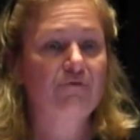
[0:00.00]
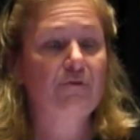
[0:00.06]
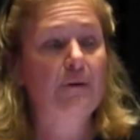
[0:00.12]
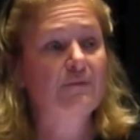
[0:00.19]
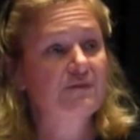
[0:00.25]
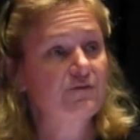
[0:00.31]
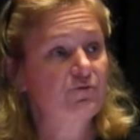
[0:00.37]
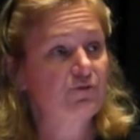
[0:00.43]

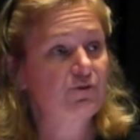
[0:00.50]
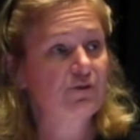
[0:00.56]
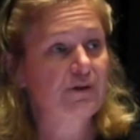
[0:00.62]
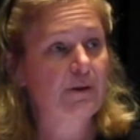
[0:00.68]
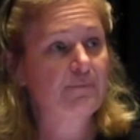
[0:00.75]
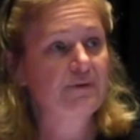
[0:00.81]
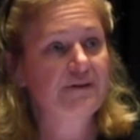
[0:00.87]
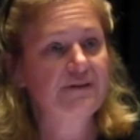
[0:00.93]
pharmaceutical
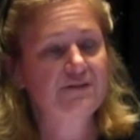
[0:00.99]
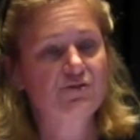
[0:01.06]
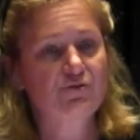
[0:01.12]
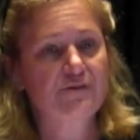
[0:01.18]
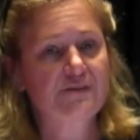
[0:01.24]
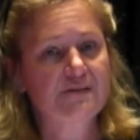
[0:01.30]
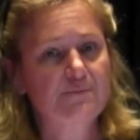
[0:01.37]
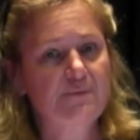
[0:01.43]
companies
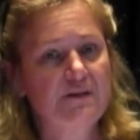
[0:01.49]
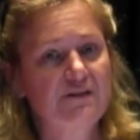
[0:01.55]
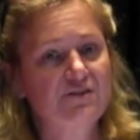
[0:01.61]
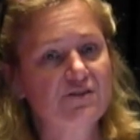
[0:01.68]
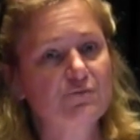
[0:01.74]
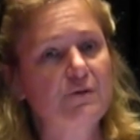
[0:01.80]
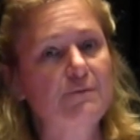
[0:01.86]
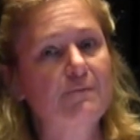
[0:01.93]
during this meeting,
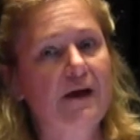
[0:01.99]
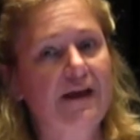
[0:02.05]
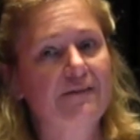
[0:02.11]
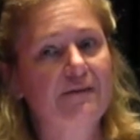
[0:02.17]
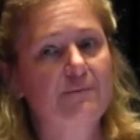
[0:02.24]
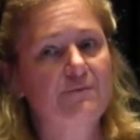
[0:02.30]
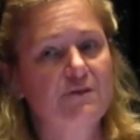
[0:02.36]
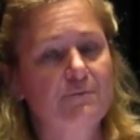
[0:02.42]
just
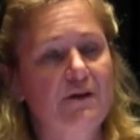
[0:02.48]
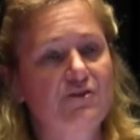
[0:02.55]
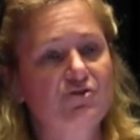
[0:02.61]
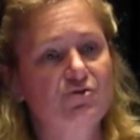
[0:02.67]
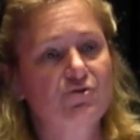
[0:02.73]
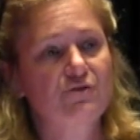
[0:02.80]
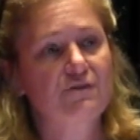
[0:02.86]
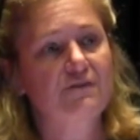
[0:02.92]
remind them to make
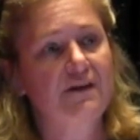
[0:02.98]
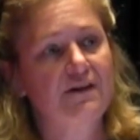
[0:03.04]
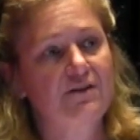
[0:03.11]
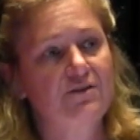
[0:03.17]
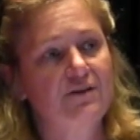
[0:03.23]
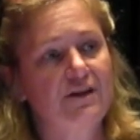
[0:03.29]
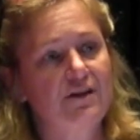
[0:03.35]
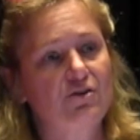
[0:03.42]
sure that they
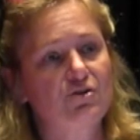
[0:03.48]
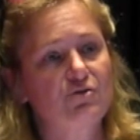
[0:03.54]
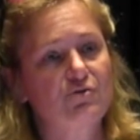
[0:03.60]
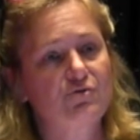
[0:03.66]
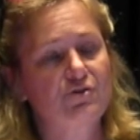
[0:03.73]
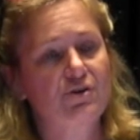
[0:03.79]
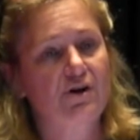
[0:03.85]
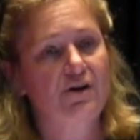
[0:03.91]

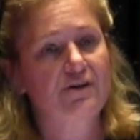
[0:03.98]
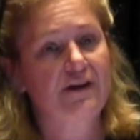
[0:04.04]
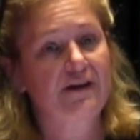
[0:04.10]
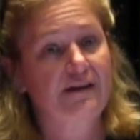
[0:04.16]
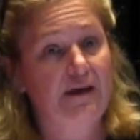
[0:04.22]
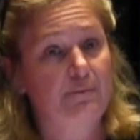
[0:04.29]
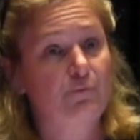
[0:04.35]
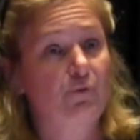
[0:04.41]
include
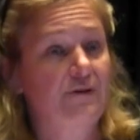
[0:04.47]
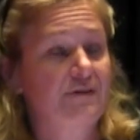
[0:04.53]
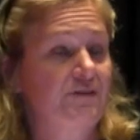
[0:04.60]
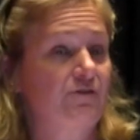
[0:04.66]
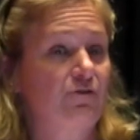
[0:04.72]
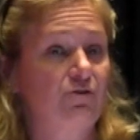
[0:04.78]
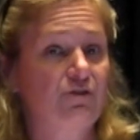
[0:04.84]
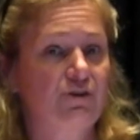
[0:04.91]
cardiac
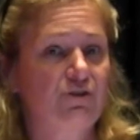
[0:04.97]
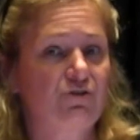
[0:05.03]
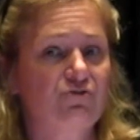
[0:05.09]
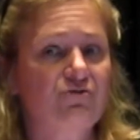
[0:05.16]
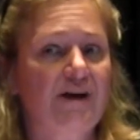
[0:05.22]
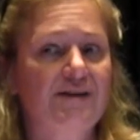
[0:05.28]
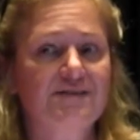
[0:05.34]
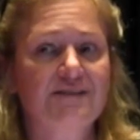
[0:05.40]
endpoints in their clinical
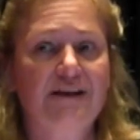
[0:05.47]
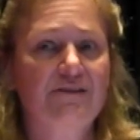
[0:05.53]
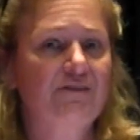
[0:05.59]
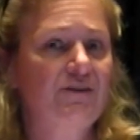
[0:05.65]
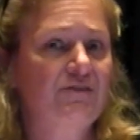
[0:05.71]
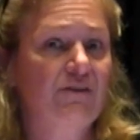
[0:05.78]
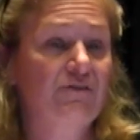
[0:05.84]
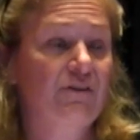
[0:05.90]
trials. And I
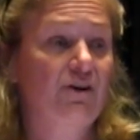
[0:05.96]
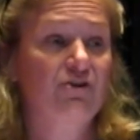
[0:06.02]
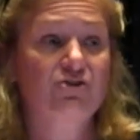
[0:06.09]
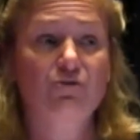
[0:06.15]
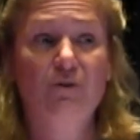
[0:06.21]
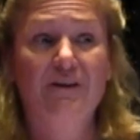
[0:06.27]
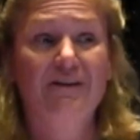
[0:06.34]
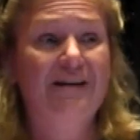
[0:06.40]
think that they're
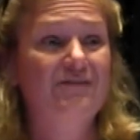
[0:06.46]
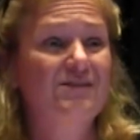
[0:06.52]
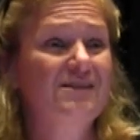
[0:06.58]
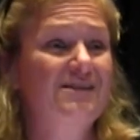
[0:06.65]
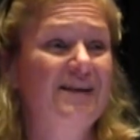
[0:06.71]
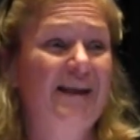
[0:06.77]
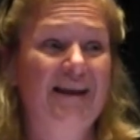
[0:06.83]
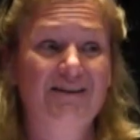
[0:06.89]
doing an
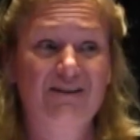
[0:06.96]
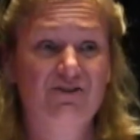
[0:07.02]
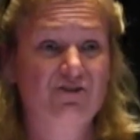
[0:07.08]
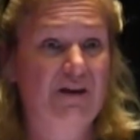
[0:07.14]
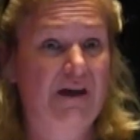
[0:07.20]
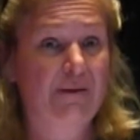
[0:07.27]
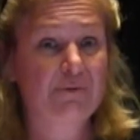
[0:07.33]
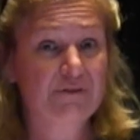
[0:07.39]
outstanding
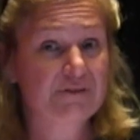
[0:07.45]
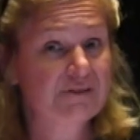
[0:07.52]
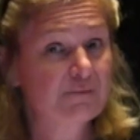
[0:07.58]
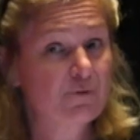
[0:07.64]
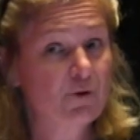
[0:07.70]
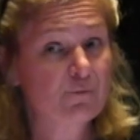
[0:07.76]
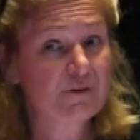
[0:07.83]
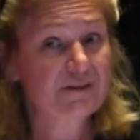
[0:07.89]
job at
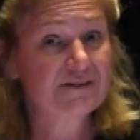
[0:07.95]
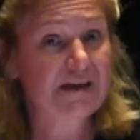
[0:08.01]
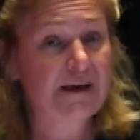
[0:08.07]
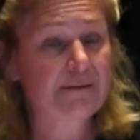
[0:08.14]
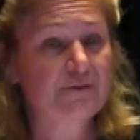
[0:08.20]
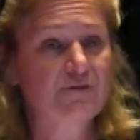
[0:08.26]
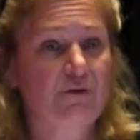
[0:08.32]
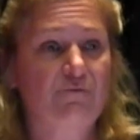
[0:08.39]
this moment in
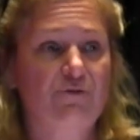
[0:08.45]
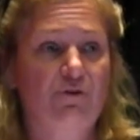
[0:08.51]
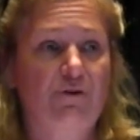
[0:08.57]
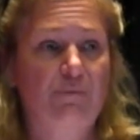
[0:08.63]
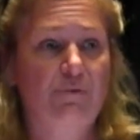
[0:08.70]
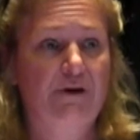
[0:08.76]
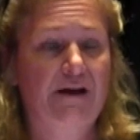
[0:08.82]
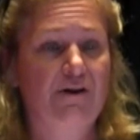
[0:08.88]
time, so I'm
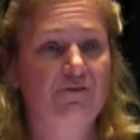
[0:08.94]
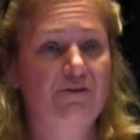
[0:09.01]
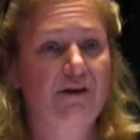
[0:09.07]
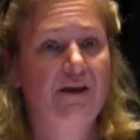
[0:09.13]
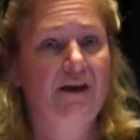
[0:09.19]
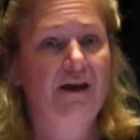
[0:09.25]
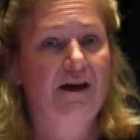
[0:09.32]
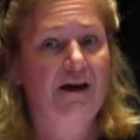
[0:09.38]
very proud
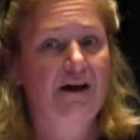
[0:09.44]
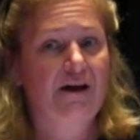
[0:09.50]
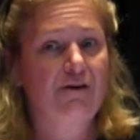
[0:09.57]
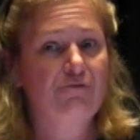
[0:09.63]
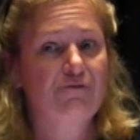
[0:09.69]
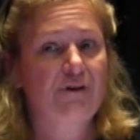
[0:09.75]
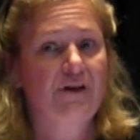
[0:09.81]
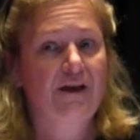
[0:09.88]

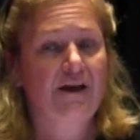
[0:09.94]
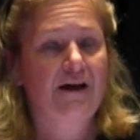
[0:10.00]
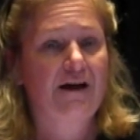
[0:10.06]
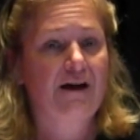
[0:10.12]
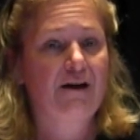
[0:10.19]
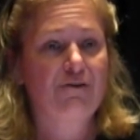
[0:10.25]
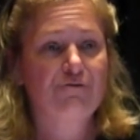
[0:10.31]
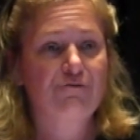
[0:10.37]
of
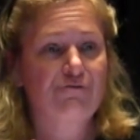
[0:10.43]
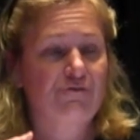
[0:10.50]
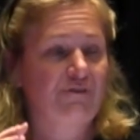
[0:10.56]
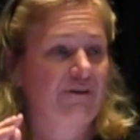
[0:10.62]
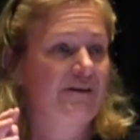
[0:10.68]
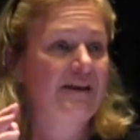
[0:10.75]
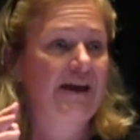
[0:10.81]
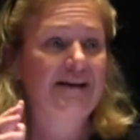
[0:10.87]

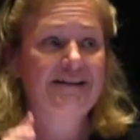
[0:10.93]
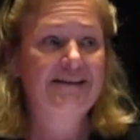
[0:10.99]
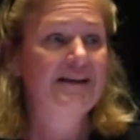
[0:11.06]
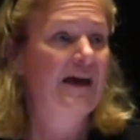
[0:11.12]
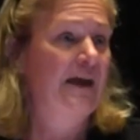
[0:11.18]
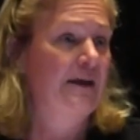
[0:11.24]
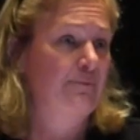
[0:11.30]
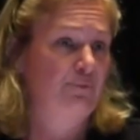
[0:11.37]

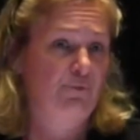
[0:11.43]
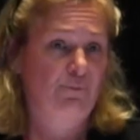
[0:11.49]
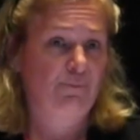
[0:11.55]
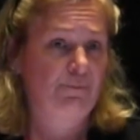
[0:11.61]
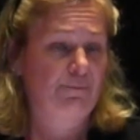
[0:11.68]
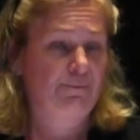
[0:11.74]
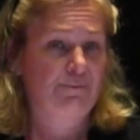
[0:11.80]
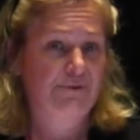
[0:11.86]

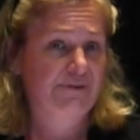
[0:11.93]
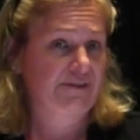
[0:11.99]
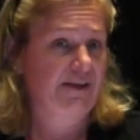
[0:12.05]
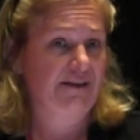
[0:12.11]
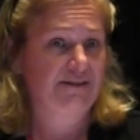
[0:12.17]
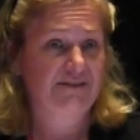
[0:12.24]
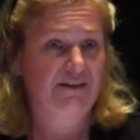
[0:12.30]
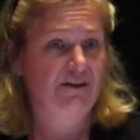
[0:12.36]

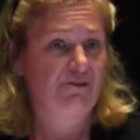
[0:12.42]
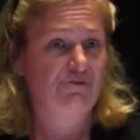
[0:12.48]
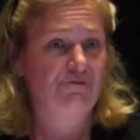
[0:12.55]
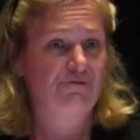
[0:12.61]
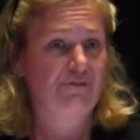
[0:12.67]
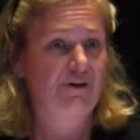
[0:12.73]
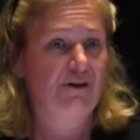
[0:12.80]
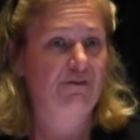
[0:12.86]
99%
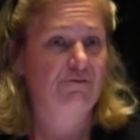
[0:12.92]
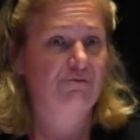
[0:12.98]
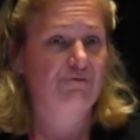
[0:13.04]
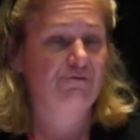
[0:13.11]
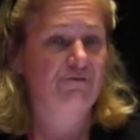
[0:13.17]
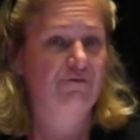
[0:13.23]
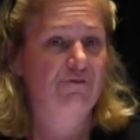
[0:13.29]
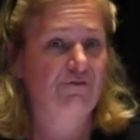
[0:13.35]

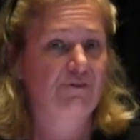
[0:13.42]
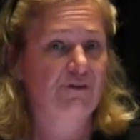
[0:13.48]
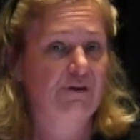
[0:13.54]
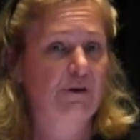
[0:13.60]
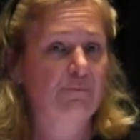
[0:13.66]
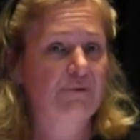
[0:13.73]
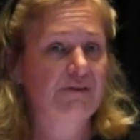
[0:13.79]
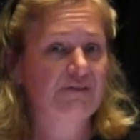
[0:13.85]
of the
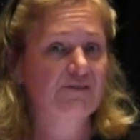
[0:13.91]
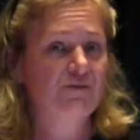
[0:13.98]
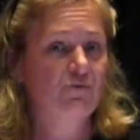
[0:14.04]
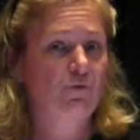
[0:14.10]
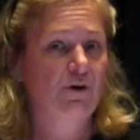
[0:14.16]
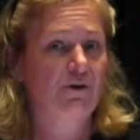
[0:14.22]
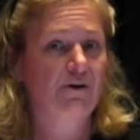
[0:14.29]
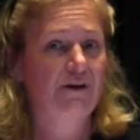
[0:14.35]
companies
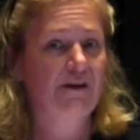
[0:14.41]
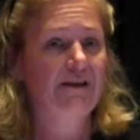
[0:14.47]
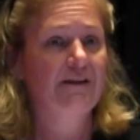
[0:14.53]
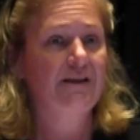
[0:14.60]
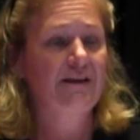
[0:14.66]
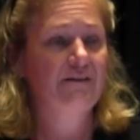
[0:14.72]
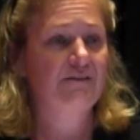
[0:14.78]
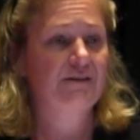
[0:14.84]
who are
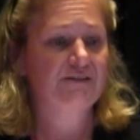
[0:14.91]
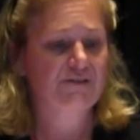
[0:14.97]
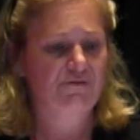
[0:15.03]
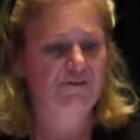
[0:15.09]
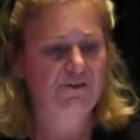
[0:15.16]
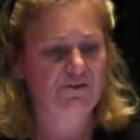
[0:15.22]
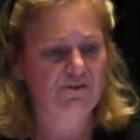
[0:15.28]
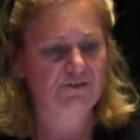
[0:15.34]
in this
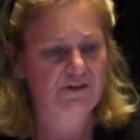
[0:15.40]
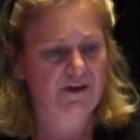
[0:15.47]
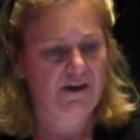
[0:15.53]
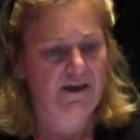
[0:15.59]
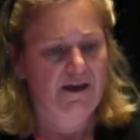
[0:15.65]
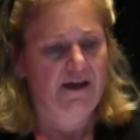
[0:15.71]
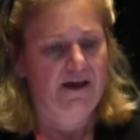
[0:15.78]
field.